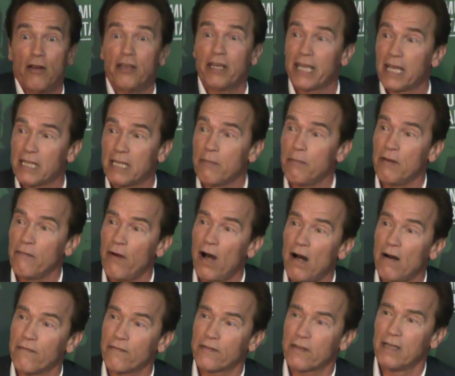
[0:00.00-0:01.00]
do you get them
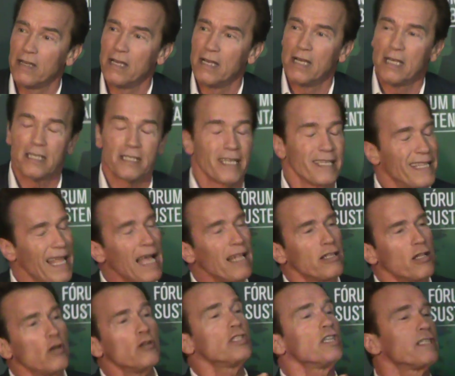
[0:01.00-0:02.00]
involved? So
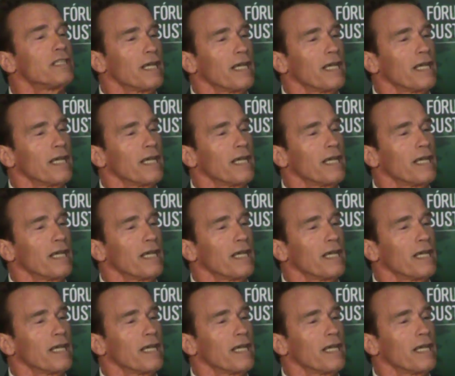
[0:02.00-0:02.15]
those are